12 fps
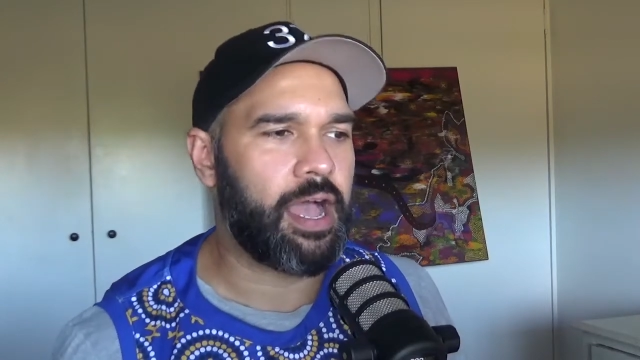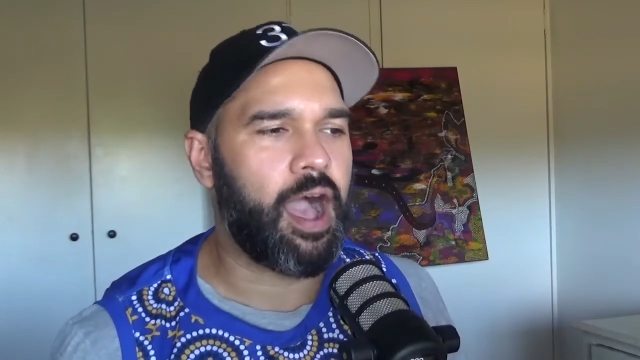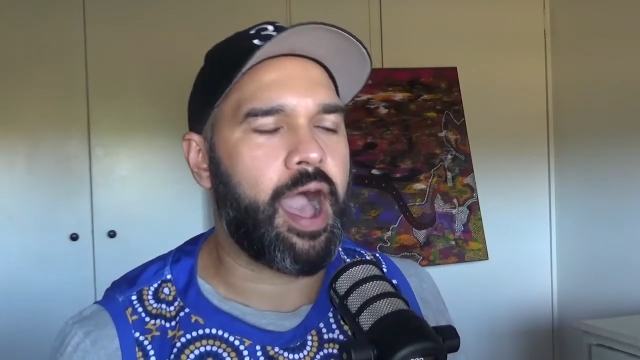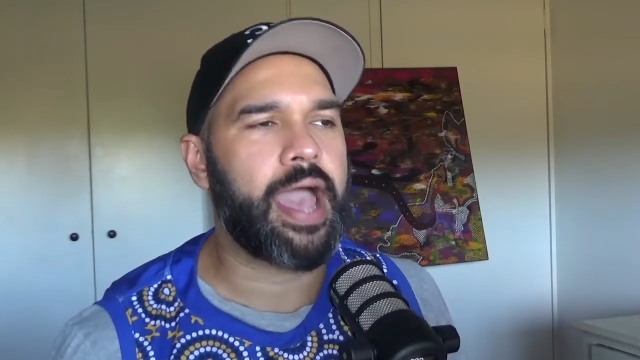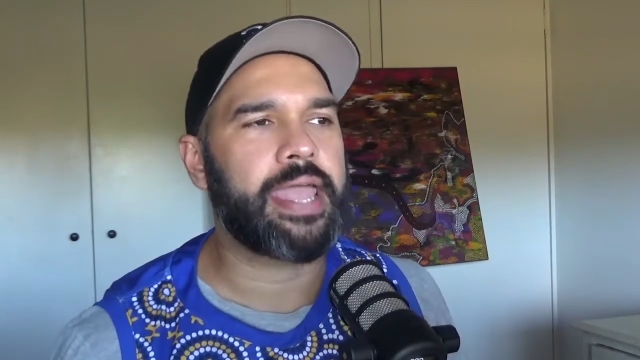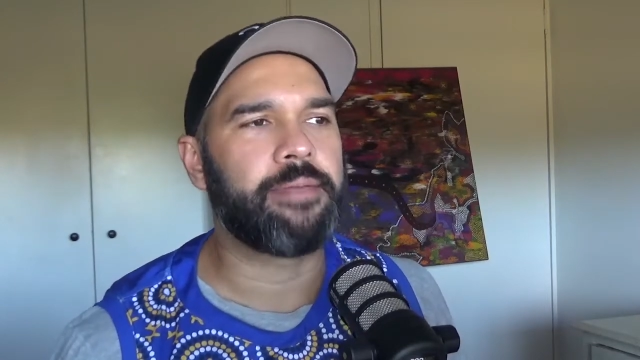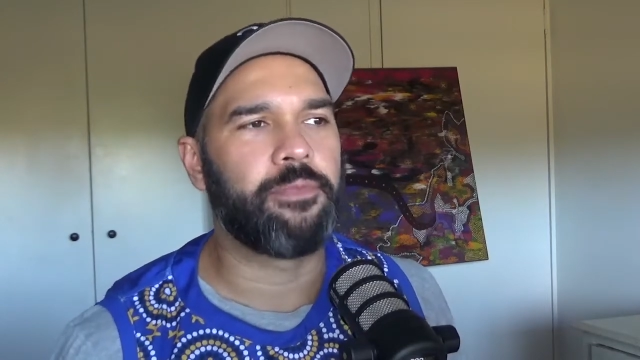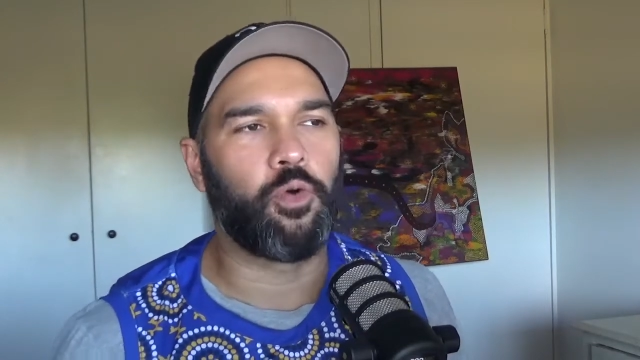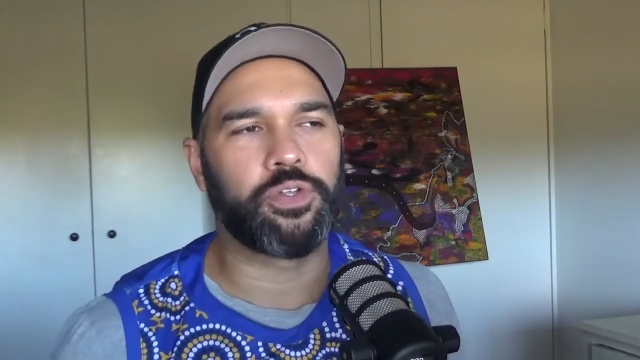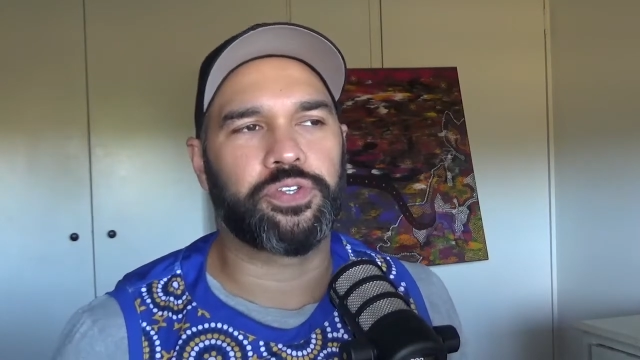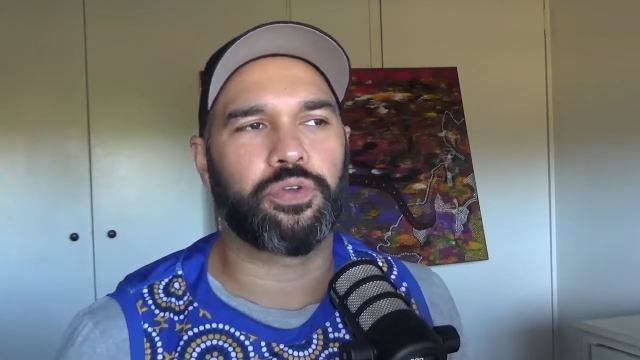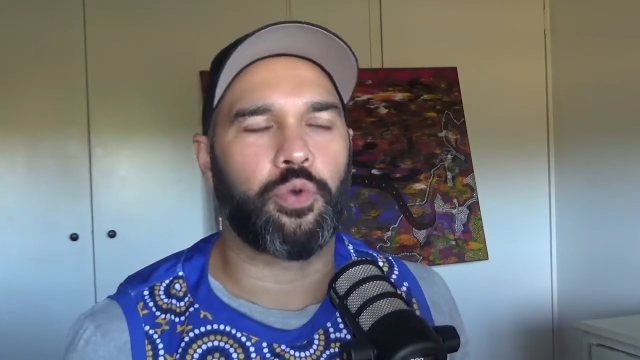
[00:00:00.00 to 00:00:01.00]
I'm
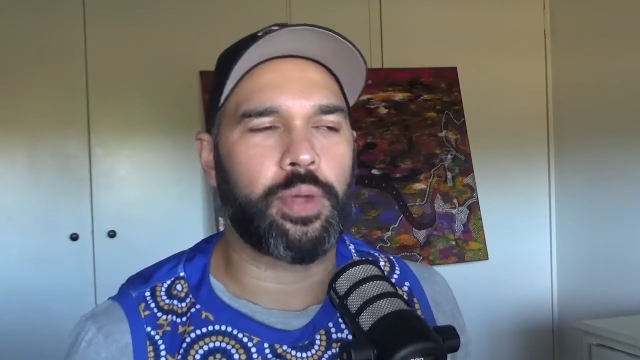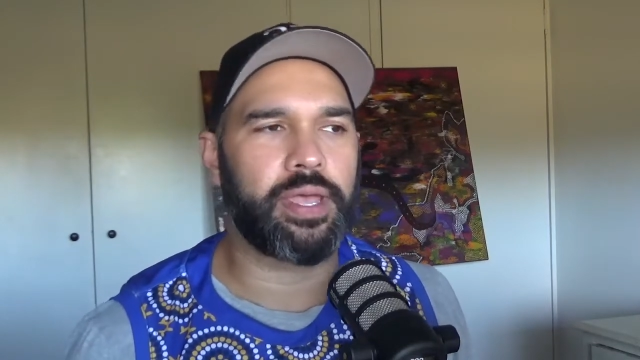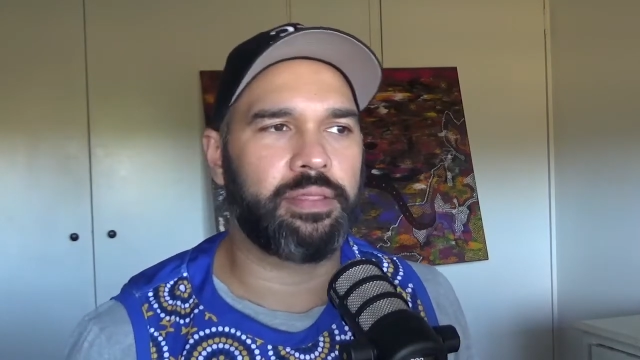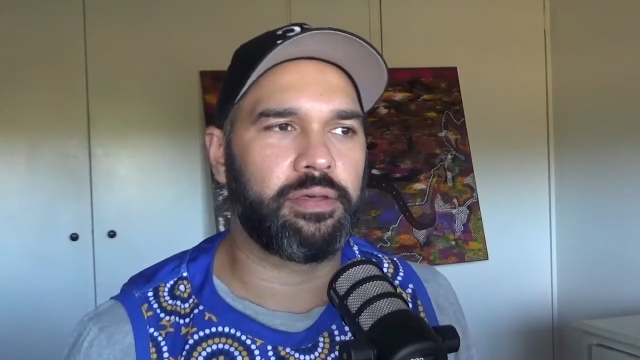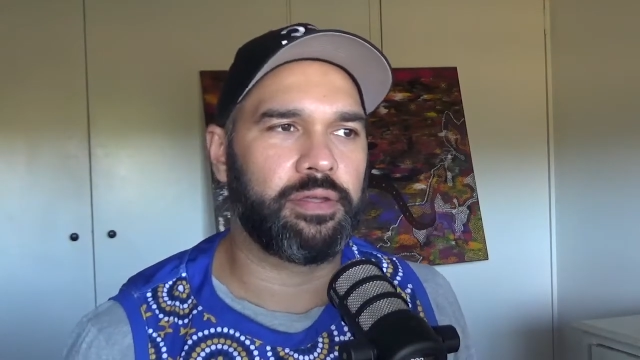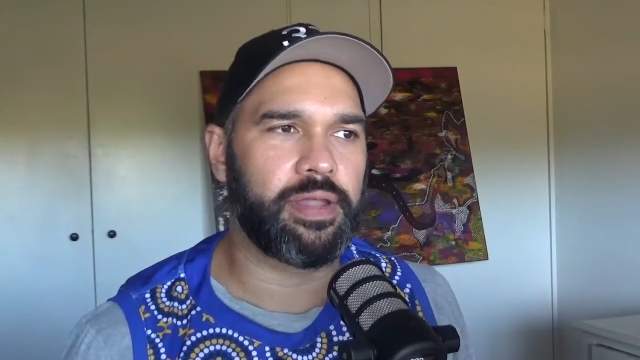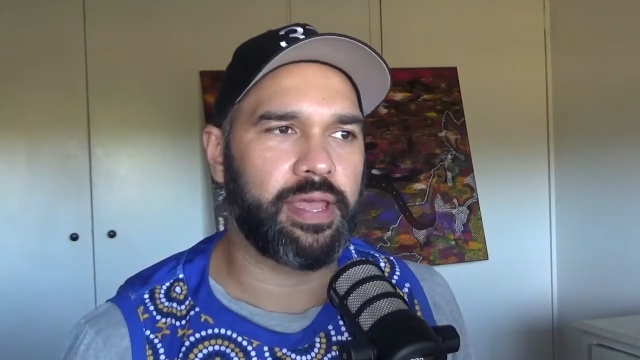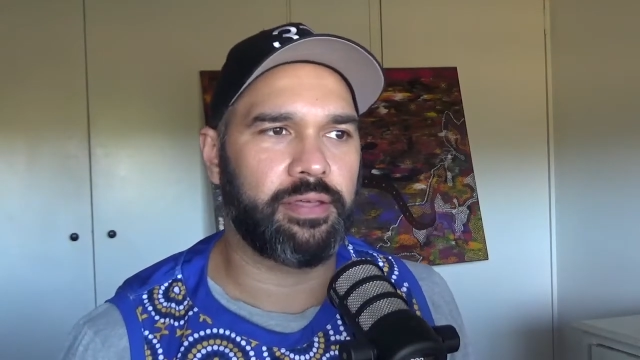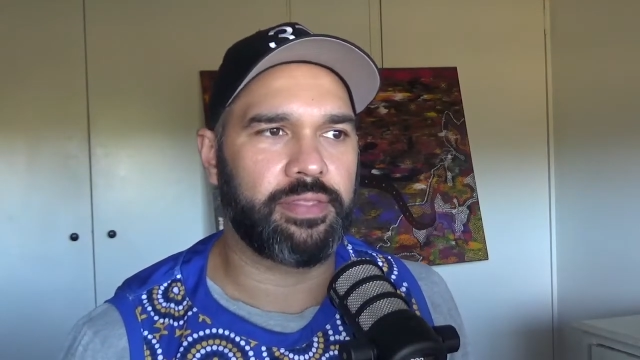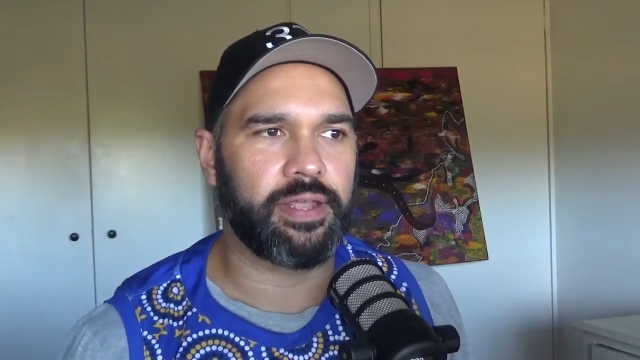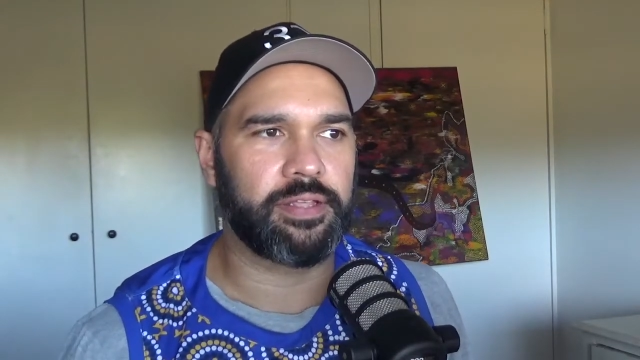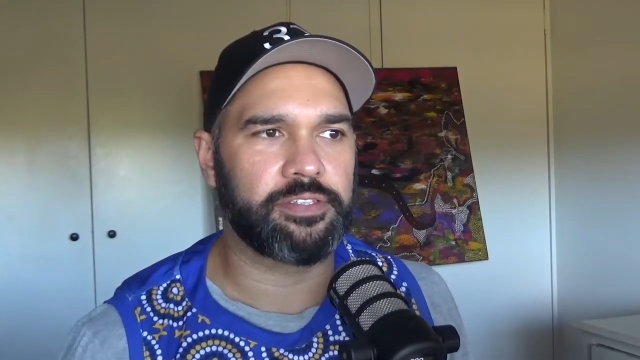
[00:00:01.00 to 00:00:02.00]
also aware though now
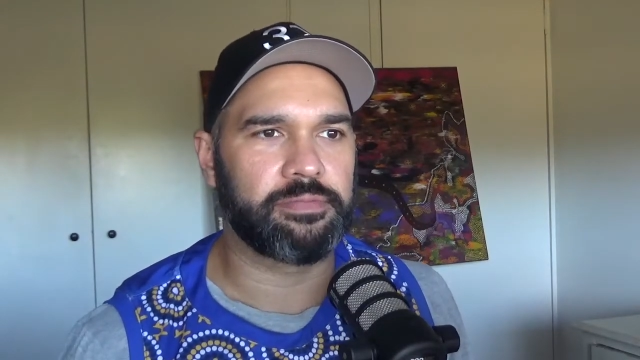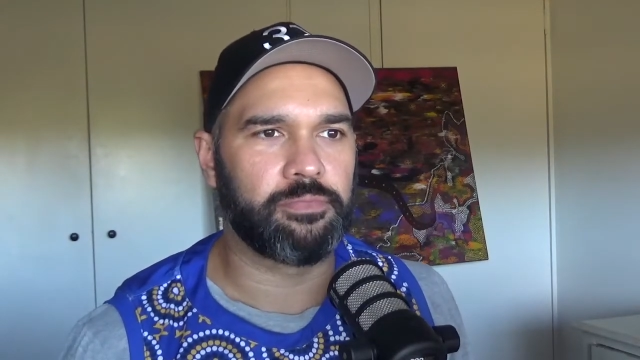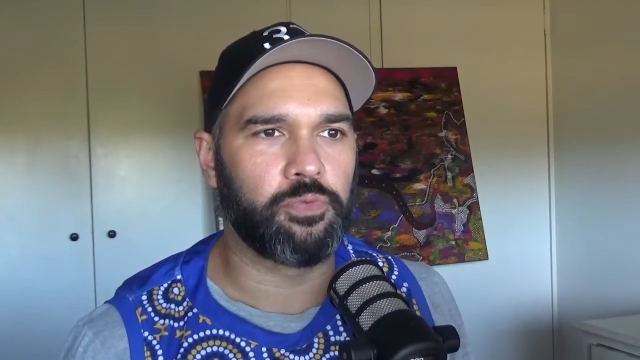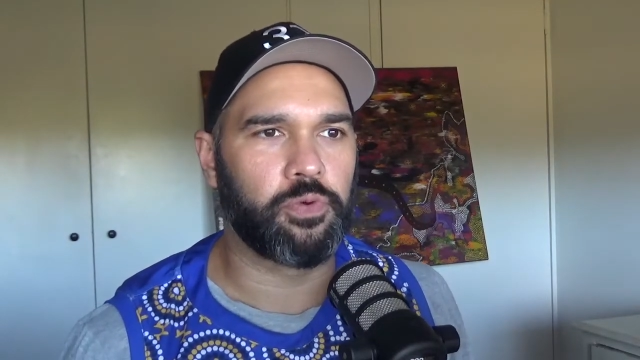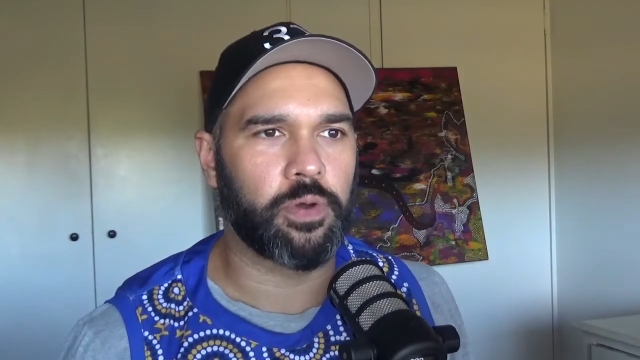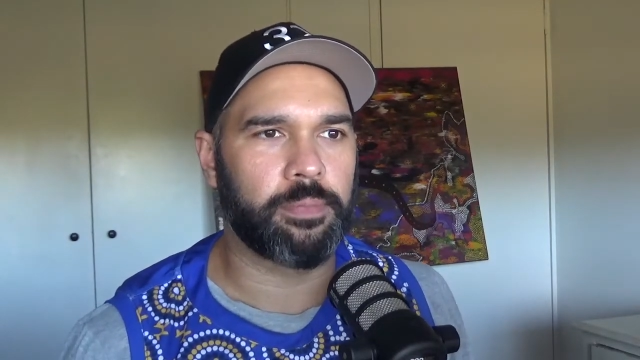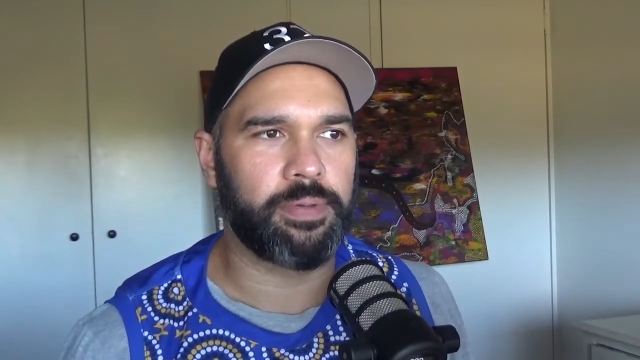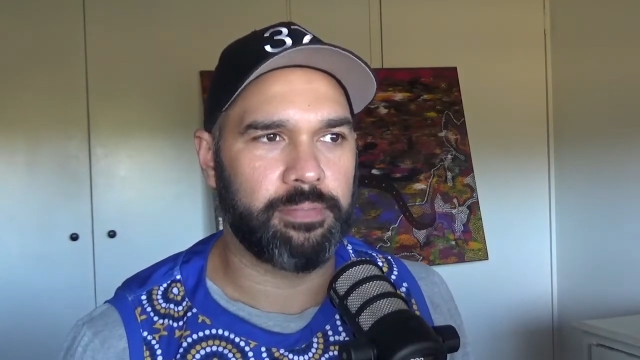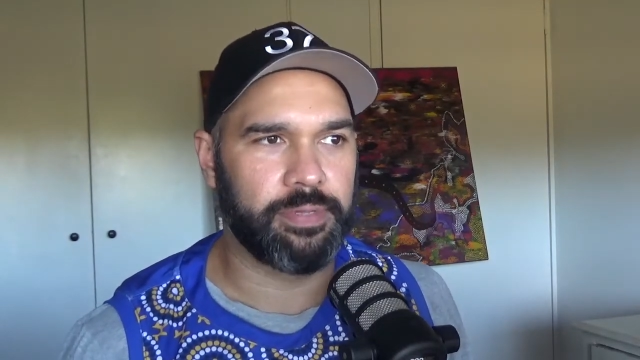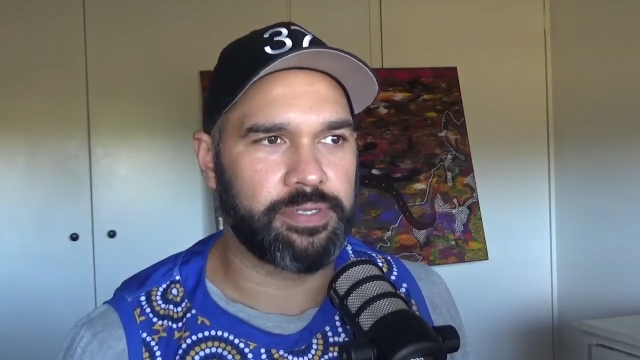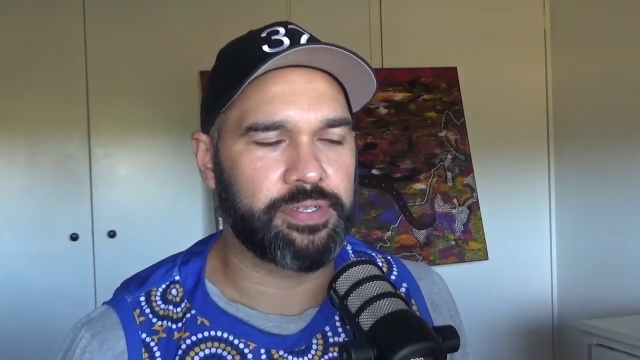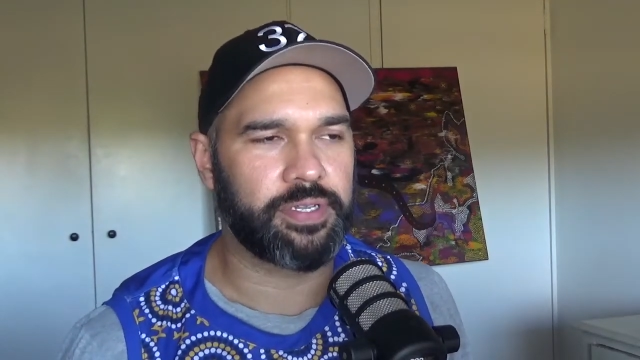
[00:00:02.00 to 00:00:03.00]
that it's more
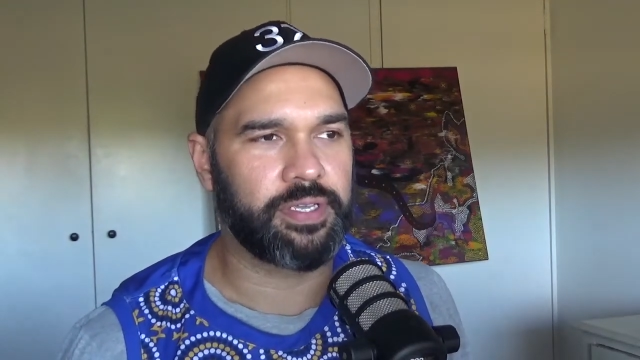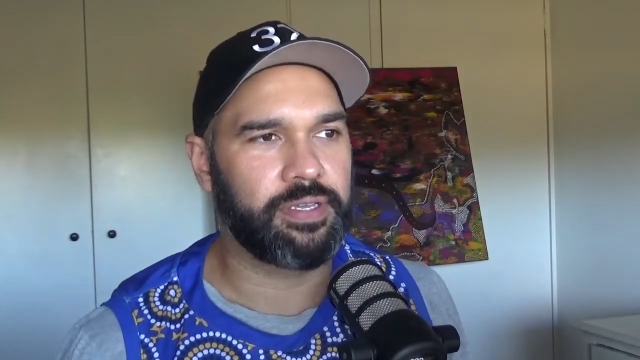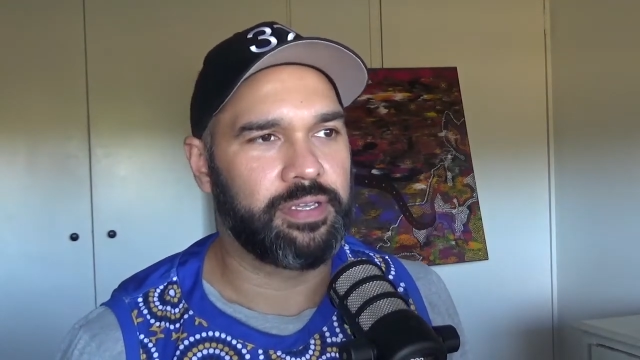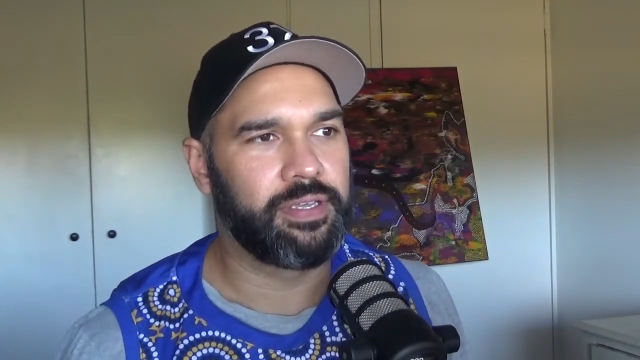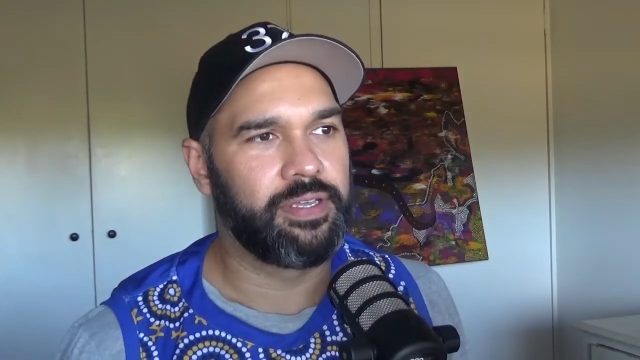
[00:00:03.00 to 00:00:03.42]
publicity